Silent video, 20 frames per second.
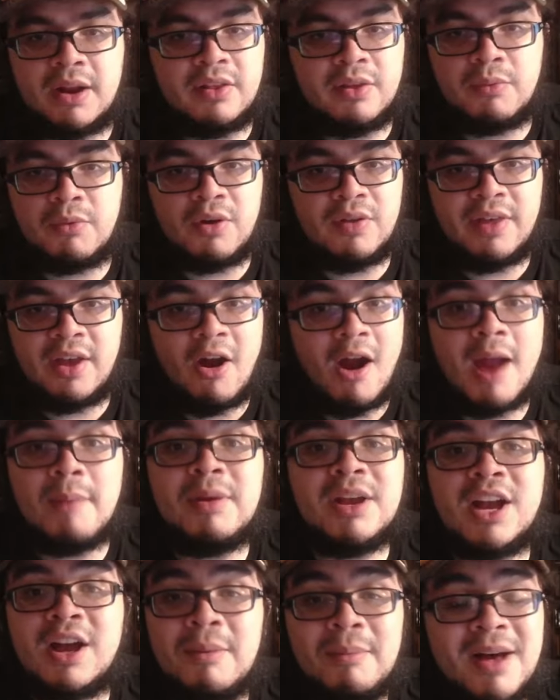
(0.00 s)
than where they are. I
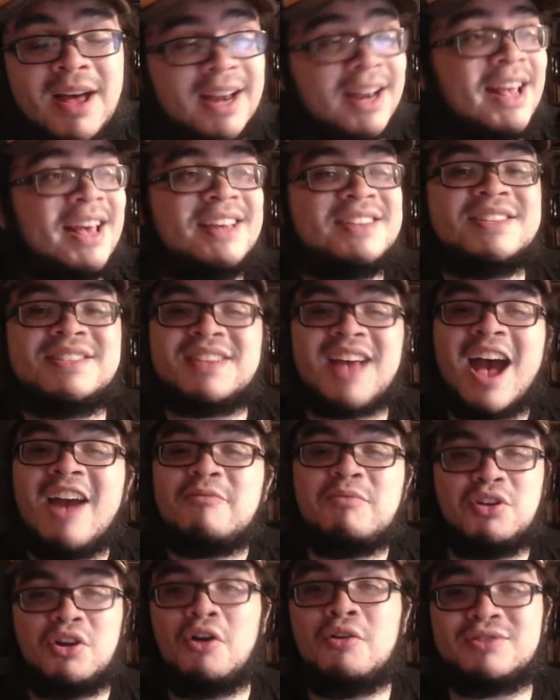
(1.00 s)
mean, come on. Since I've
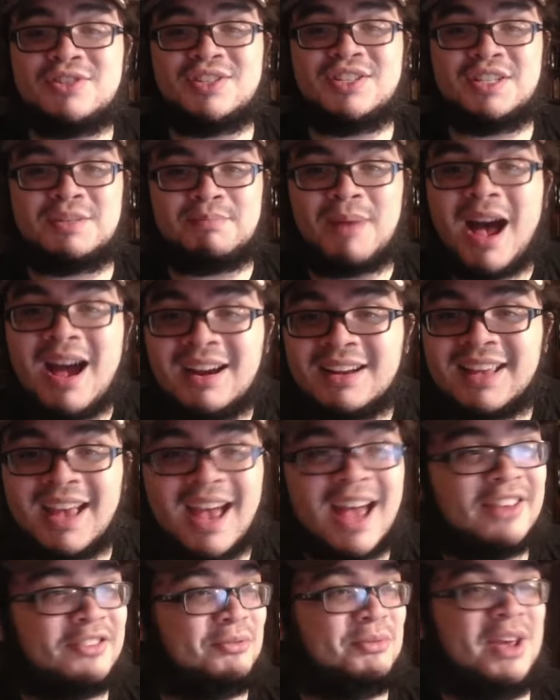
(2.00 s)
been hosting this
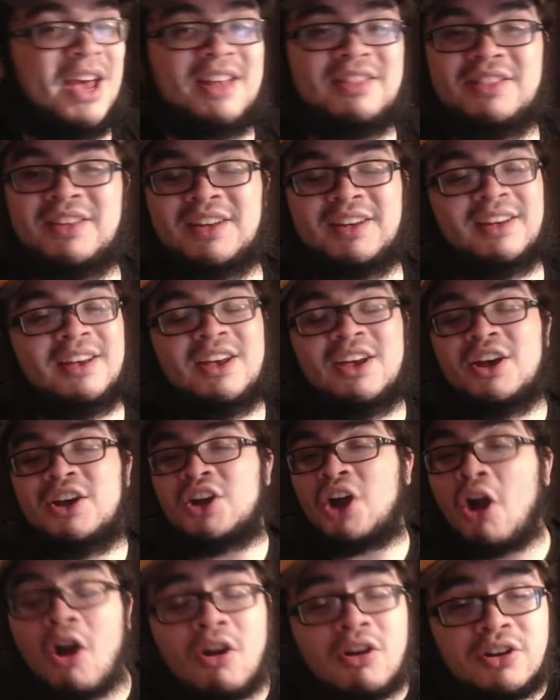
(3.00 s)
podcast, we had the
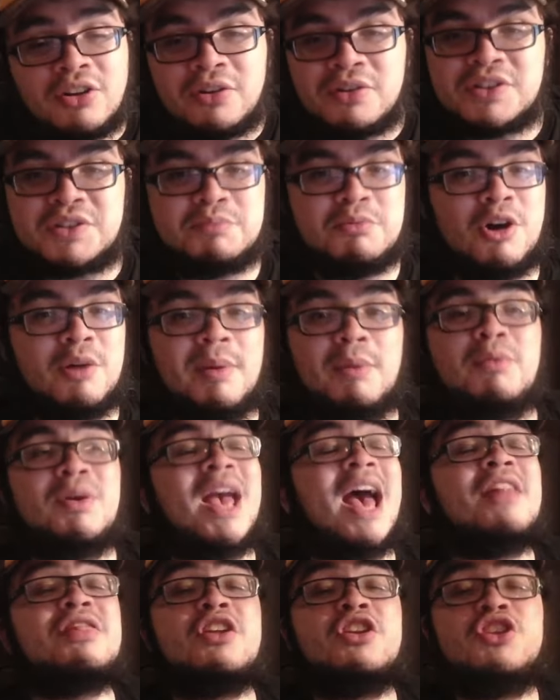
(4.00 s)
Cardinals moment. We
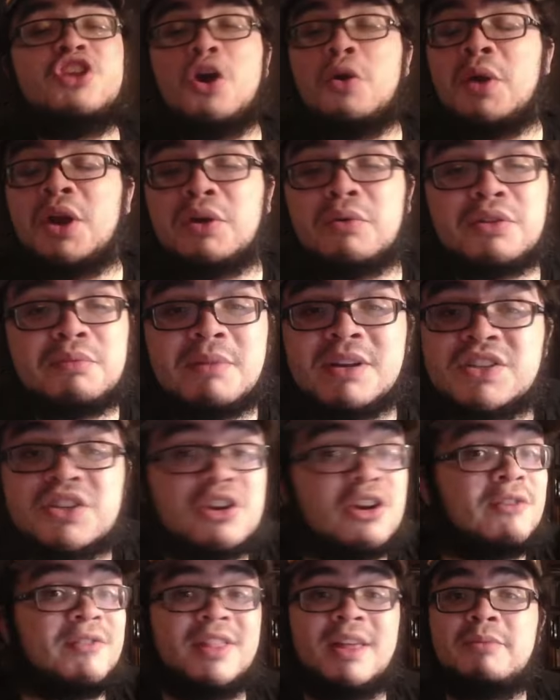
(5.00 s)
had the no-hitter with
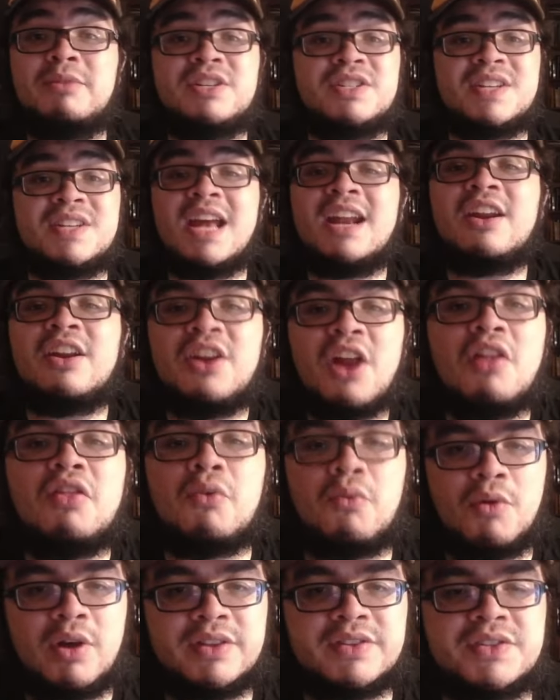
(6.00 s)
Musgrove, and then we just had another
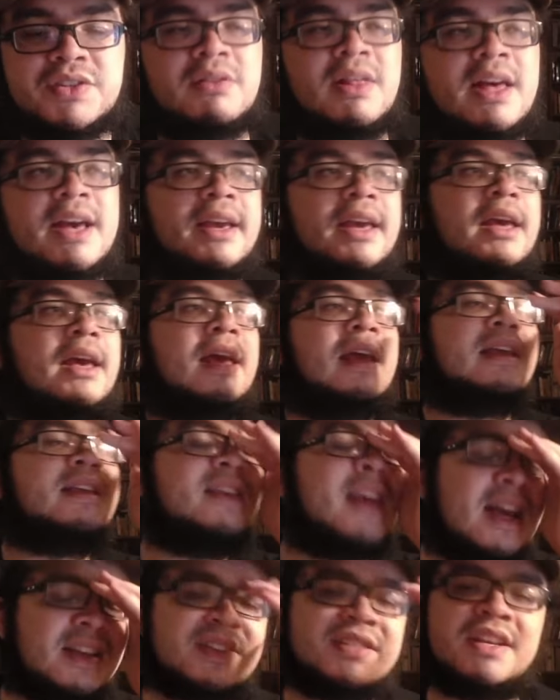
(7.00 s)
one. So, like,
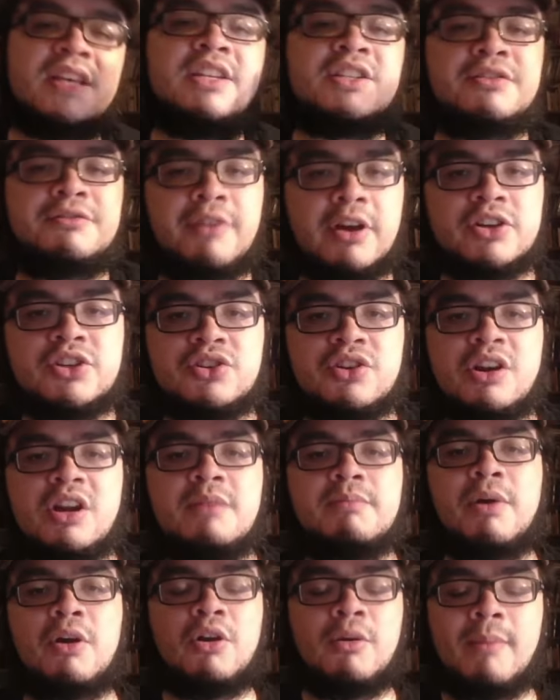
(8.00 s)
yes, it's
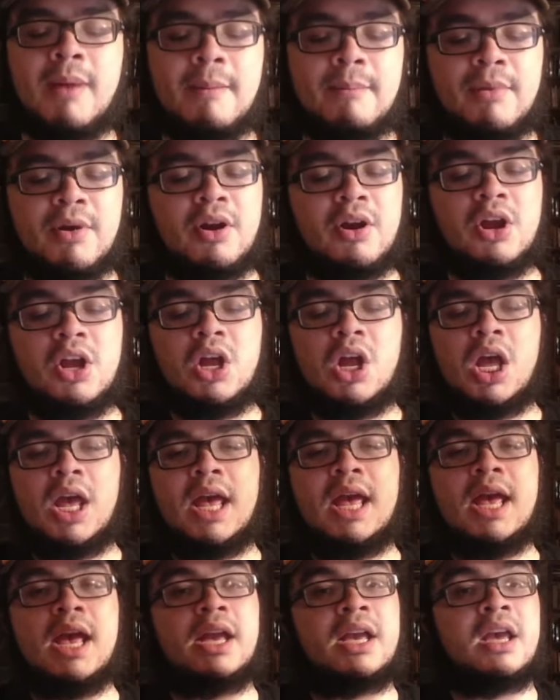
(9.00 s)
frustrating, but remember,
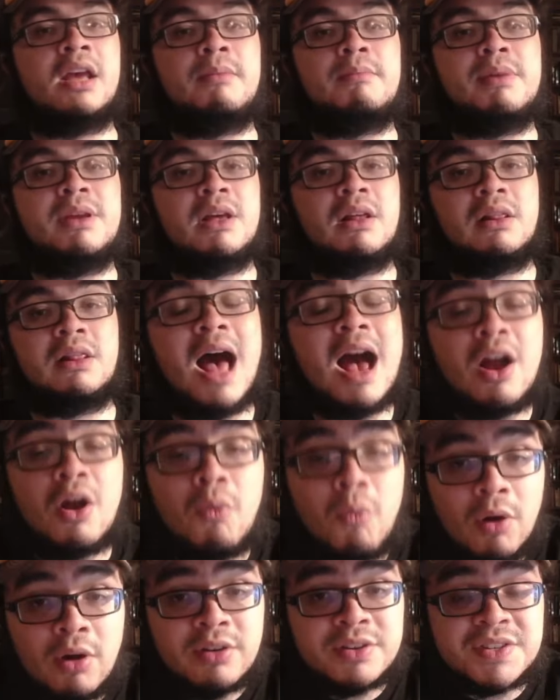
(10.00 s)
it can be a lot
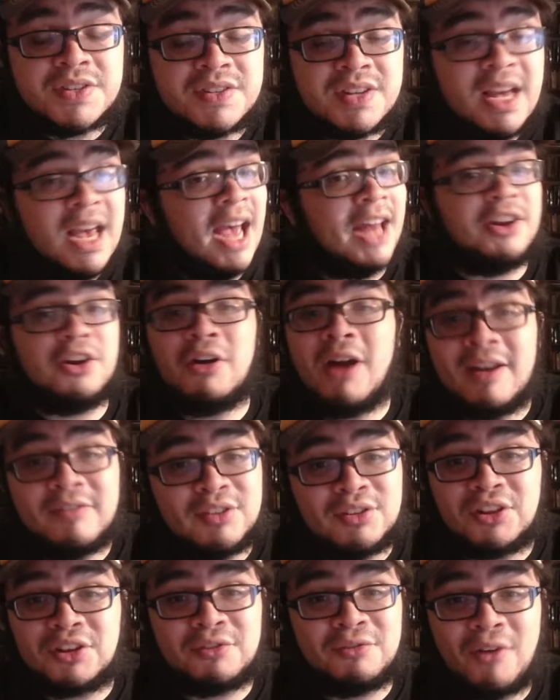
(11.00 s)
worse, and you don't have to
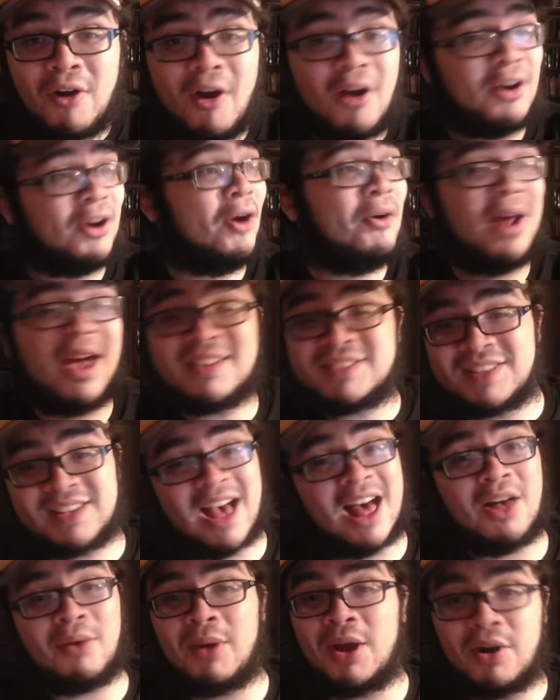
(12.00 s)
look far. Go to ask the
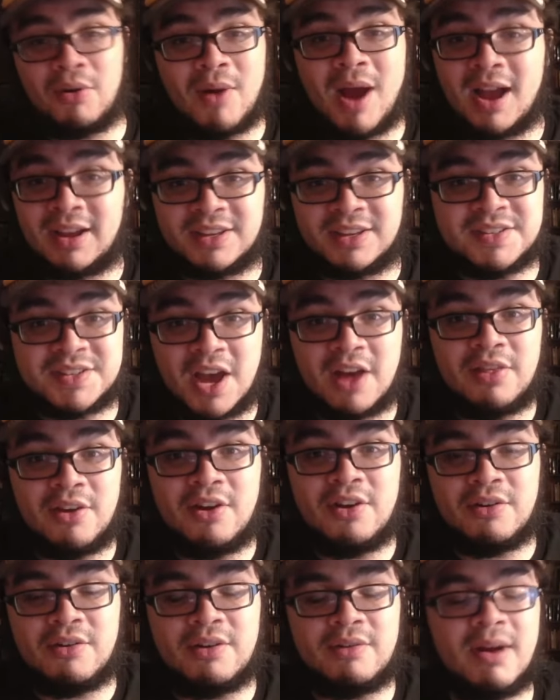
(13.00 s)
Colorado Rockies how they're
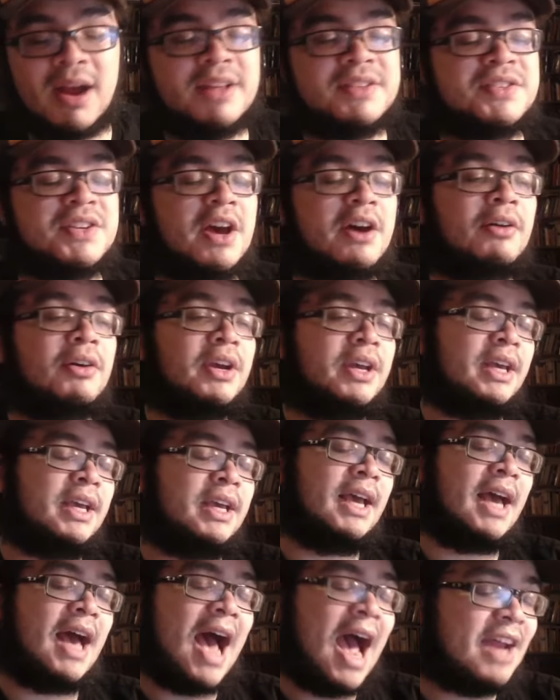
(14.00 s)
doing, right? So
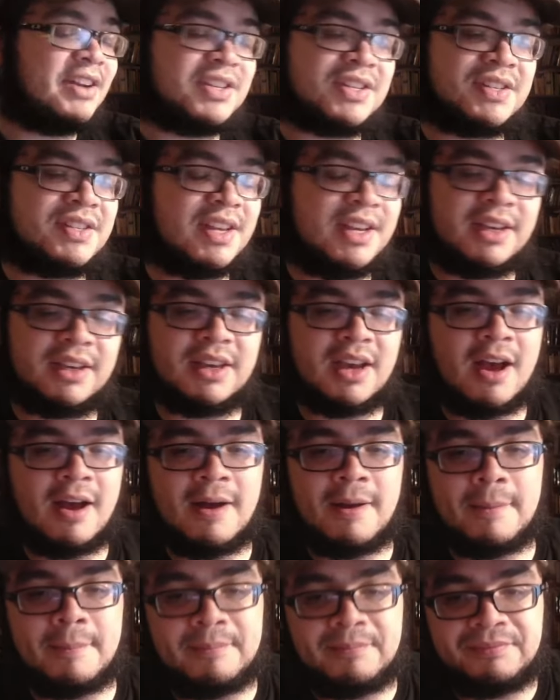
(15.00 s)
I just think, you
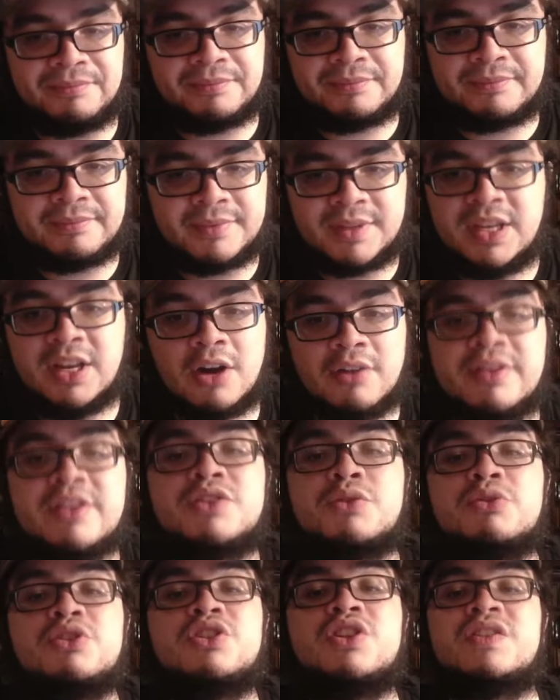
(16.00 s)
know,
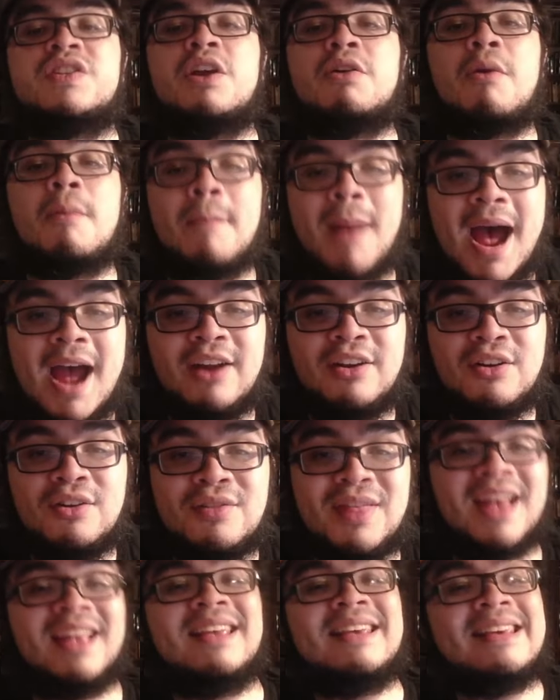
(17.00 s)
this was just a reminder
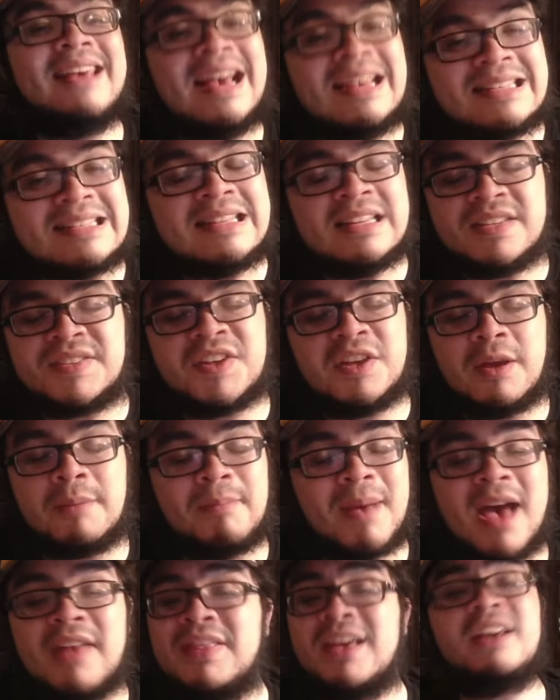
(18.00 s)
that, yes, things can get
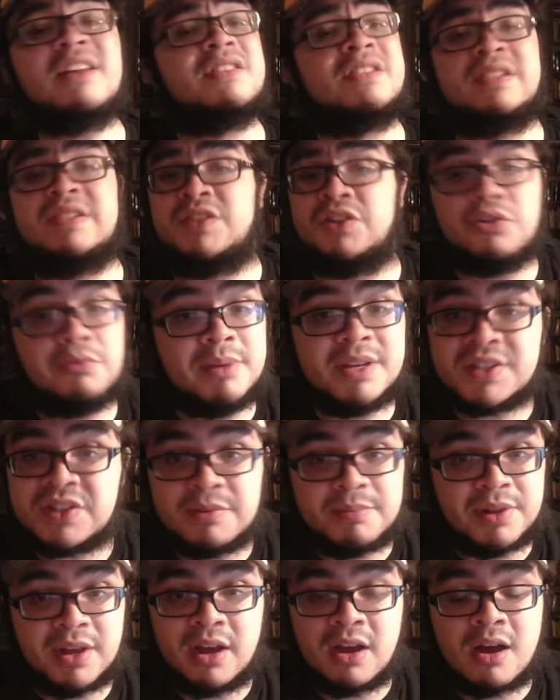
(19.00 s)
bad. They could still miss the
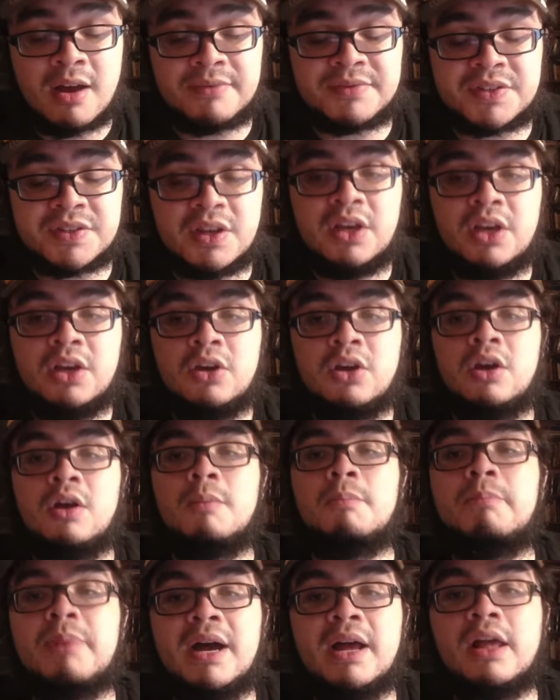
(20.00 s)
playoffs,
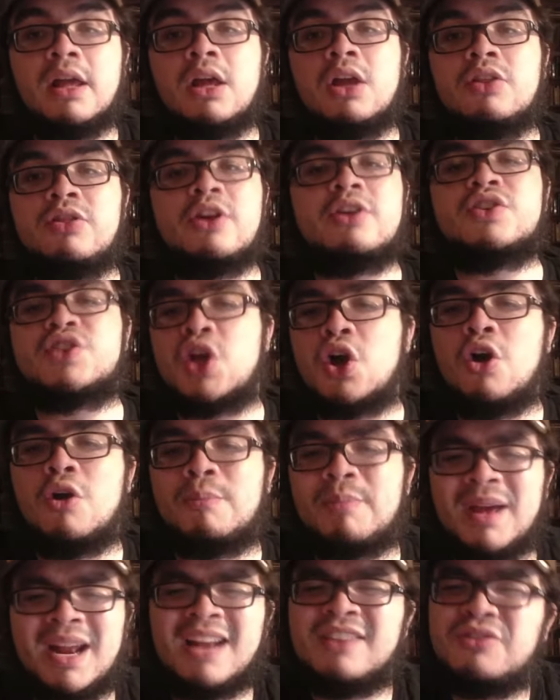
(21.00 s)
but there's
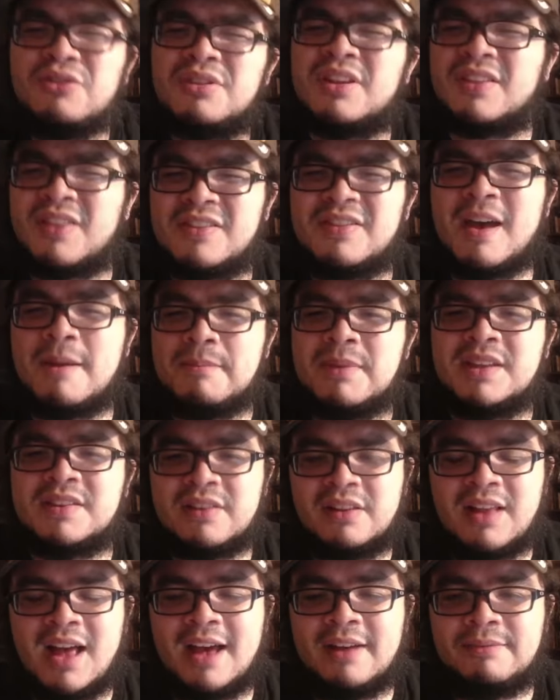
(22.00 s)
hope, and I do think that that means
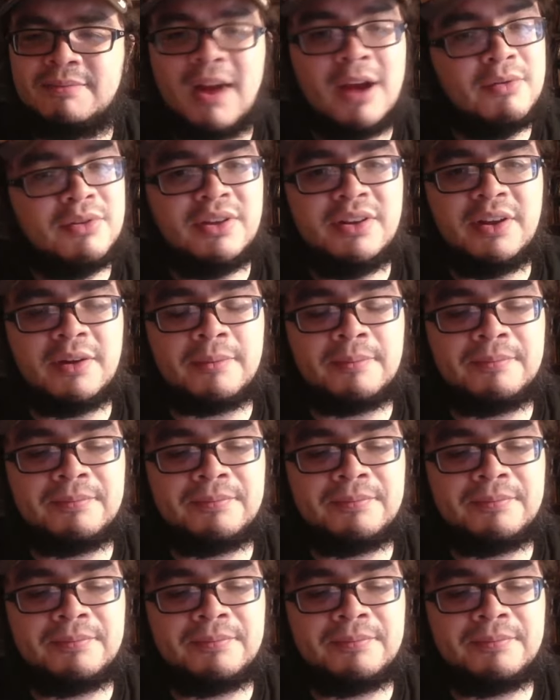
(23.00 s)
a lot. I really do.